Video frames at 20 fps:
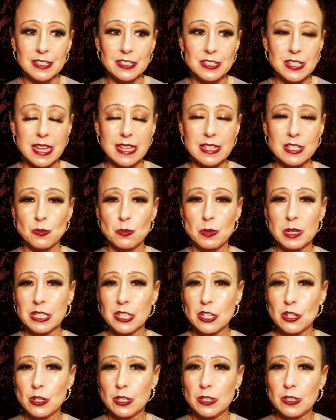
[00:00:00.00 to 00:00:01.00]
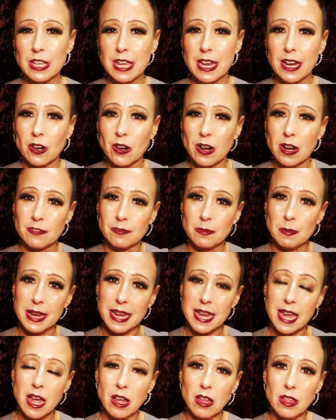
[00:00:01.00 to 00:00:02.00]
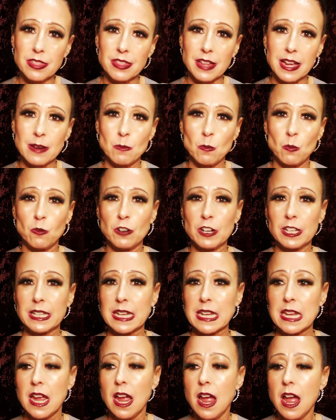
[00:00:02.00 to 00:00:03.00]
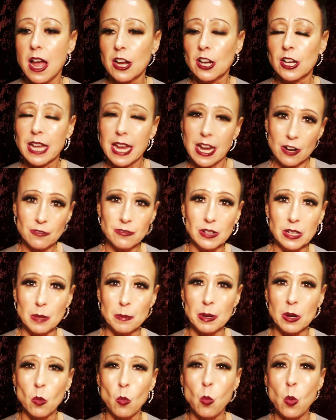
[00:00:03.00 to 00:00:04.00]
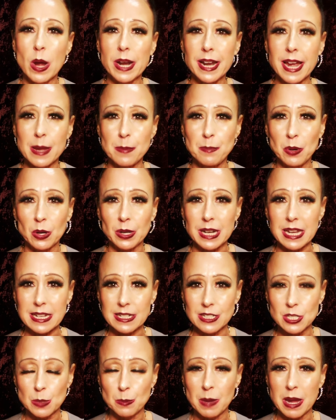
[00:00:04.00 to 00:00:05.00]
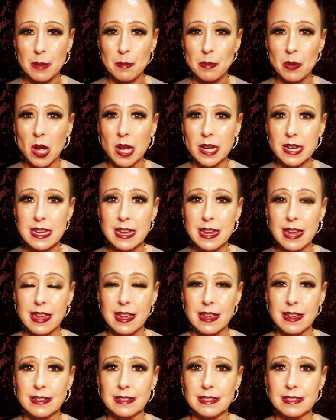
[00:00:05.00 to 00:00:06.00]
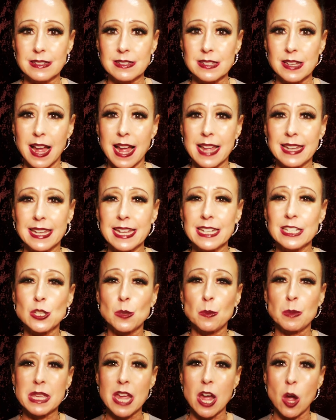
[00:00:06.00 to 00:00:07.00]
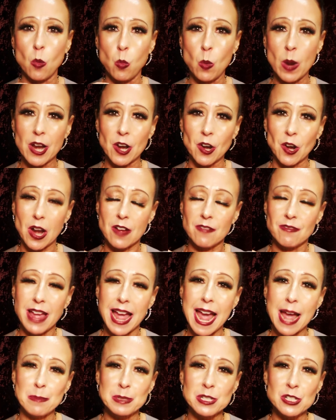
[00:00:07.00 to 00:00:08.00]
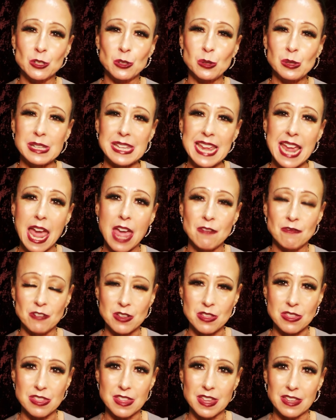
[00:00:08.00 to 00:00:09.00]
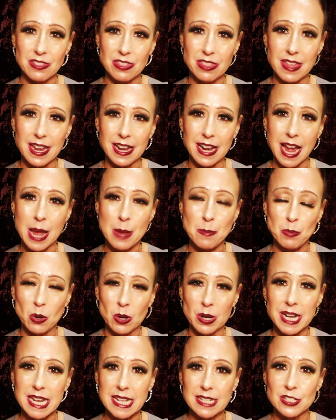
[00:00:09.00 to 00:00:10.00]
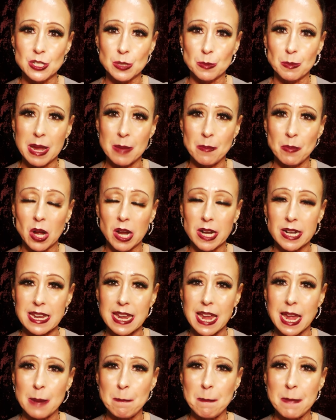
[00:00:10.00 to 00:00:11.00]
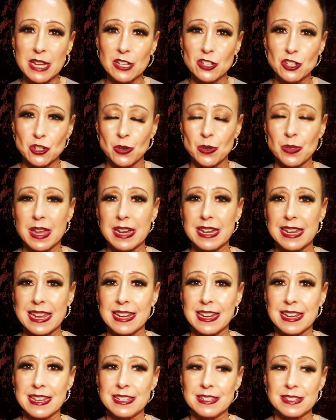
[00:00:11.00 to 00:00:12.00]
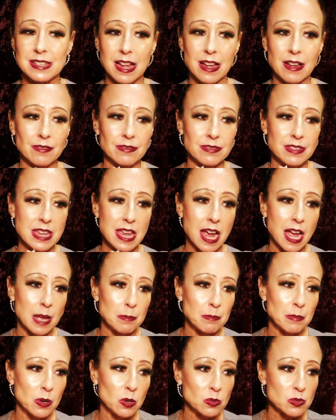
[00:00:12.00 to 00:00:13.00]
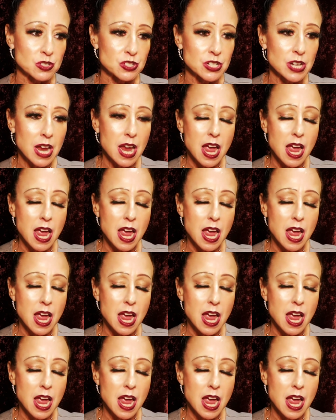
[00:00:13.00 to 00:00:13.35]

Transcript: takes really good care of my health. I'm really careful about what I put into my body, and I like to be aware of absolutely everything that I put into my body and make sure that it is of the utmost,